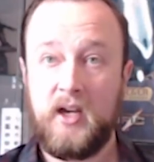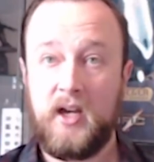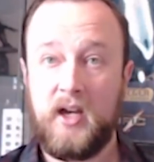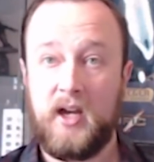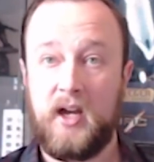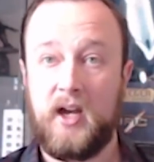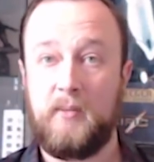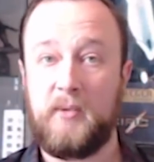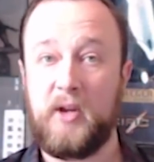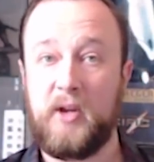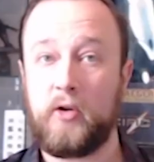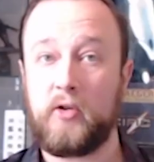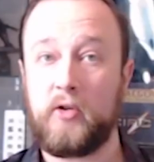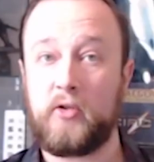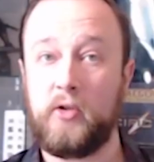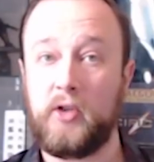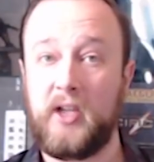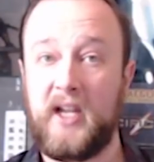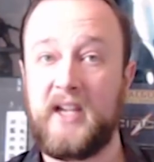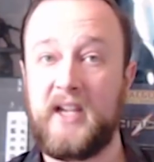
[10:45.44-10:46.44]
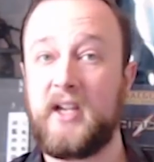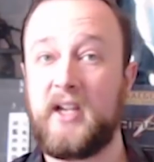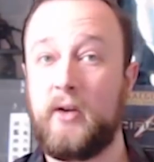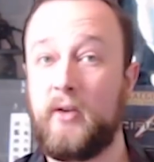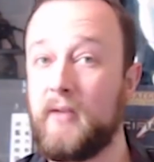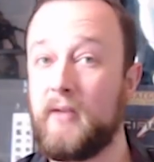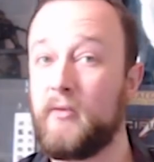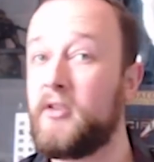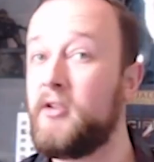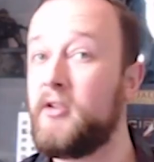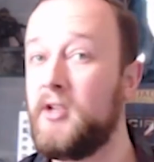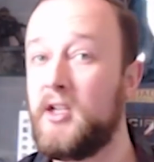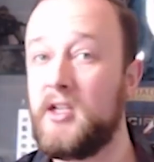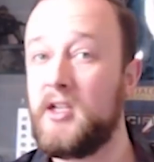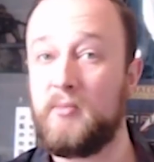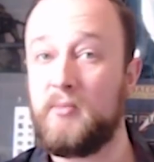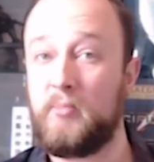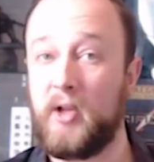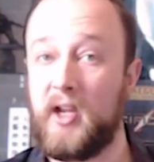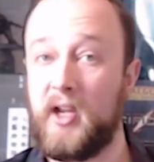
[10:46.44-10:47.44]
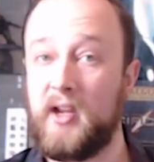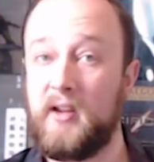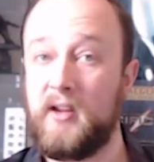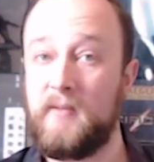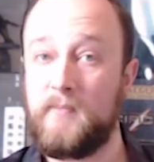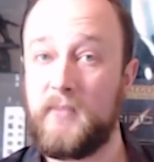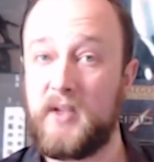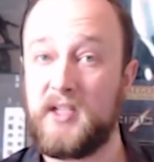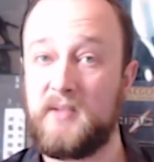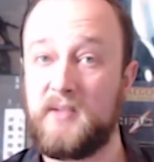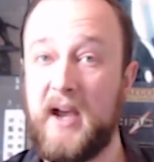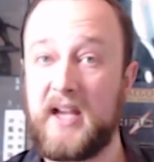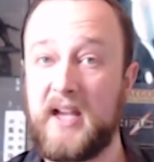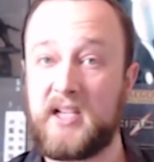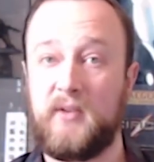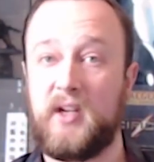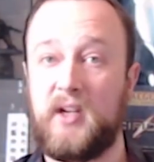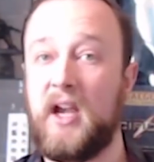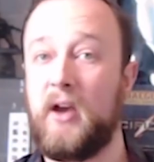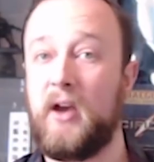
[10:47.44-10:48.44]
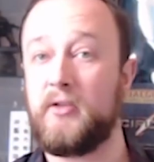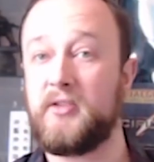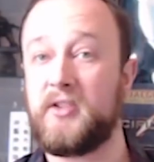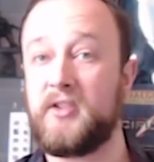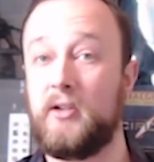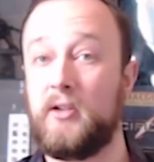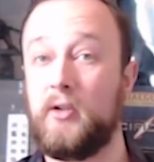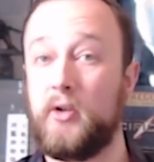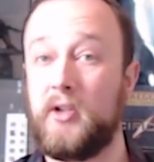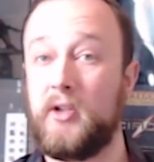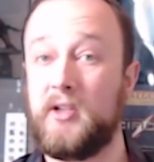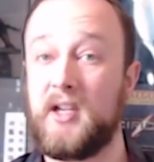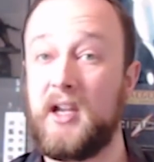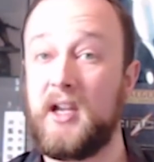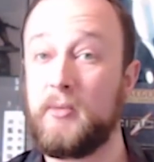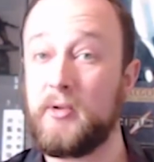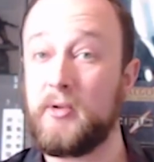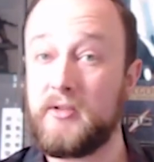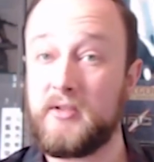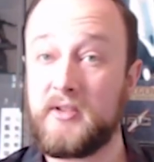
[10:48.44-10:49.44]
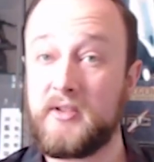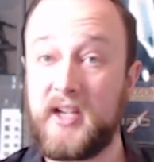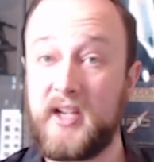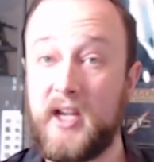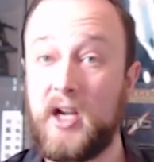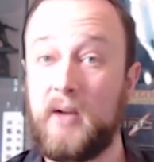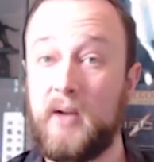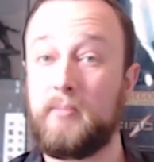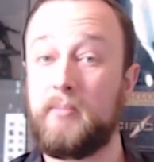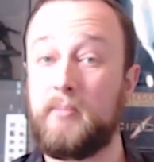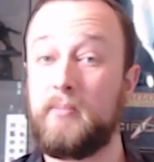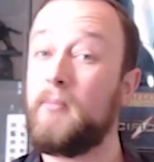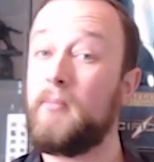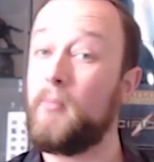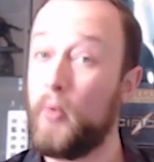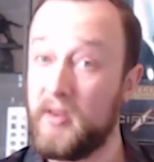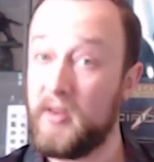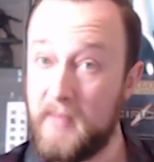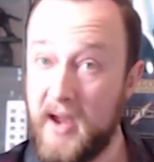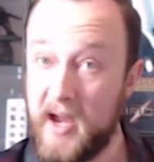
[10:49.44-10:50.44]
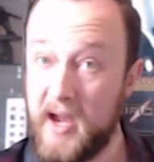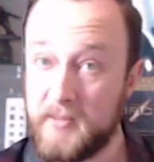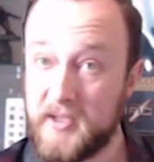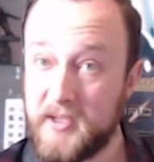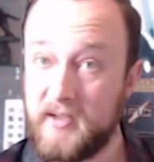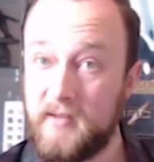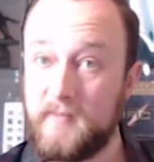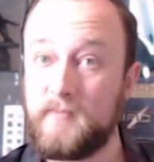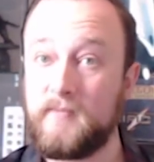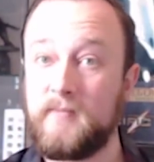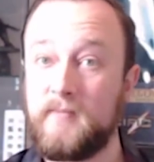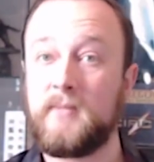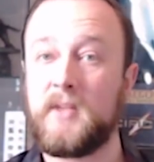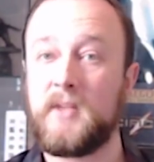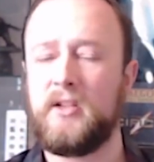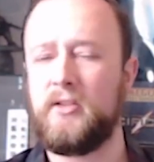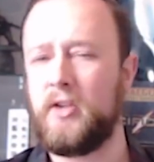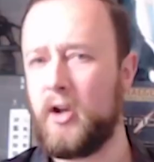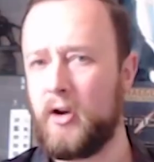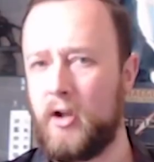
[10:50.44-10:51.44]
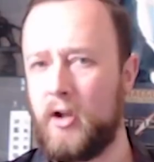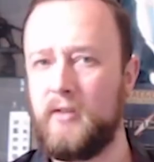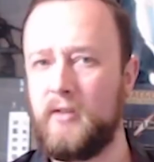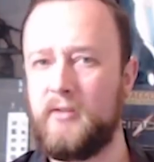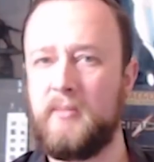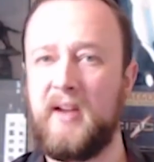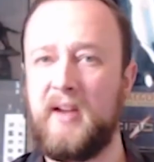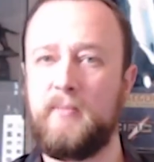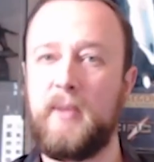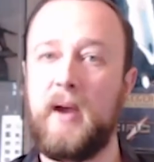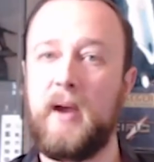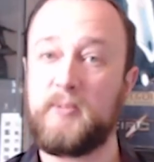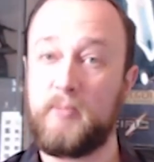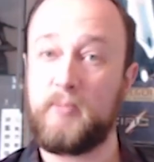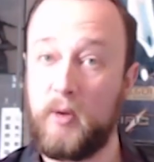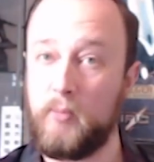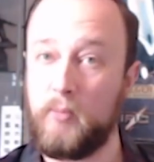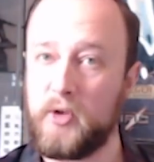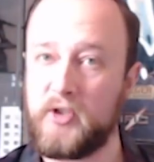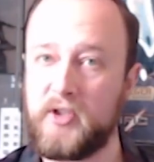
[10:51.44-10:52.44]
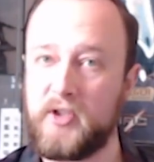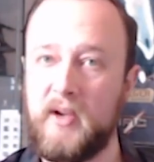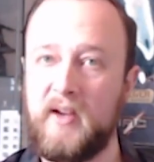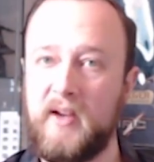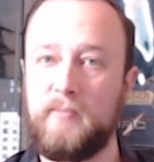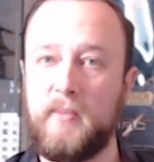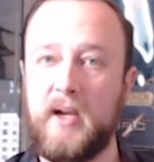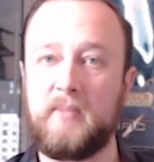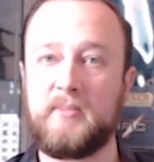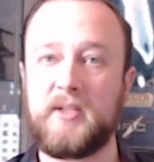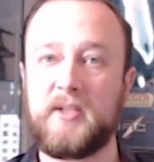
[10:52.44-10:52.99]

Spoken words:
The article lays out everything you need to play these massive encounters, including table setup with maps. Not all of them have maps, but most of them have maps.